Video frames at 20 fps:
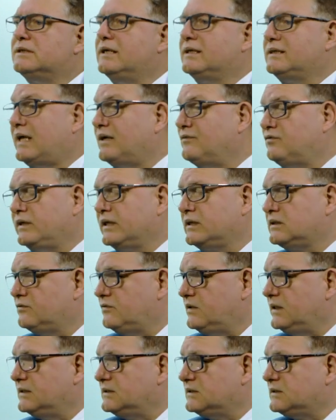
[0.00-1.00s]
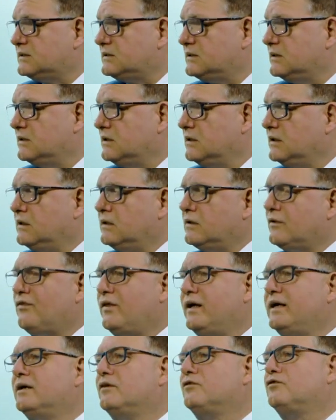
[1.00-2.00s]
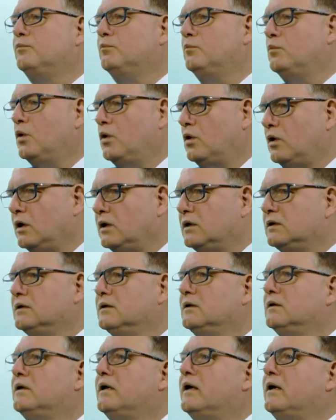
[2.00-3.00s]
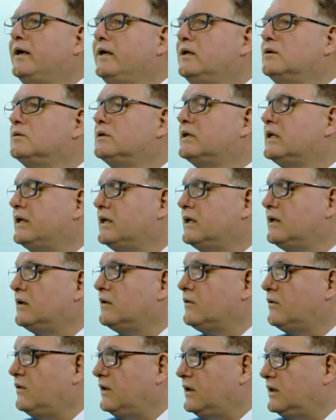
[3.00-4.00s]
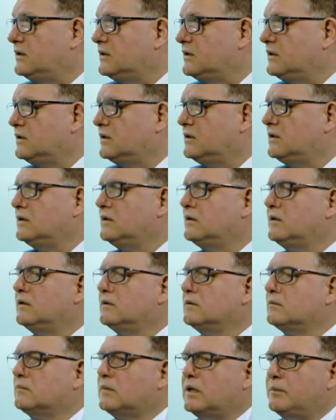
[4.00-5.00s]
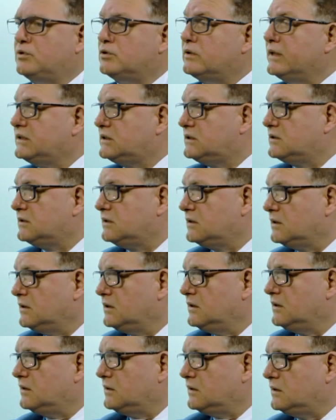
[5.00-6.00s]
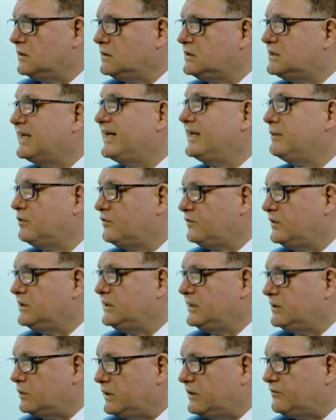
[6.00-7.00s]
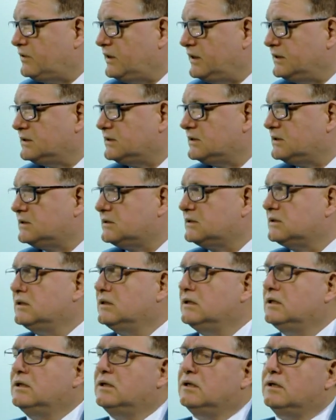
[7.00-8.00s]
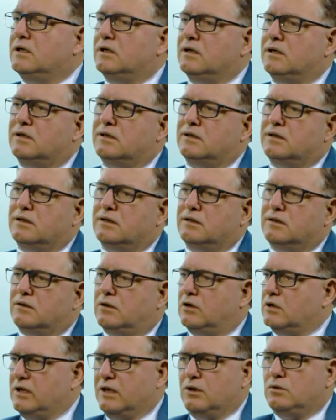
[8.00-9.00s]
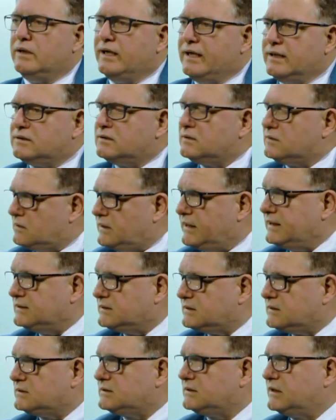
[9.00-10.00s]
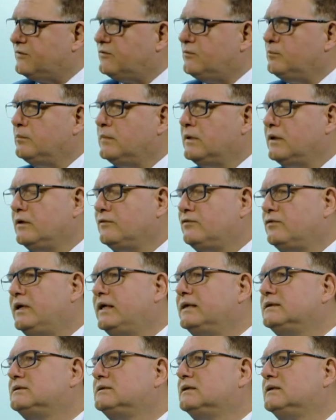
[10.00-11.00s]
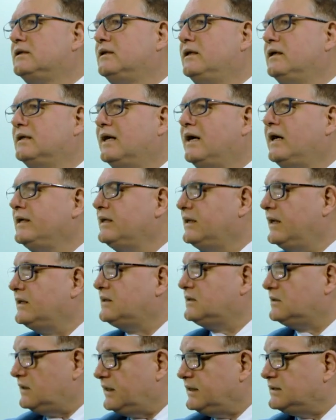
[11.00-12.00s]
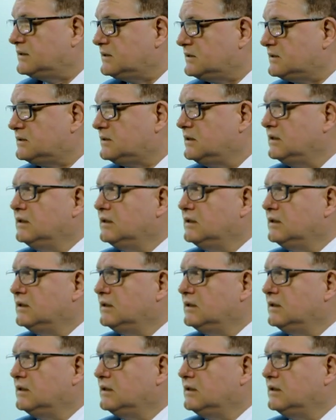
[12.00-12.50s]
like diffractive lenses. They have more halo glare than aberration type of EDOF lenses, or low-ed lenses have less than high-ed lenses.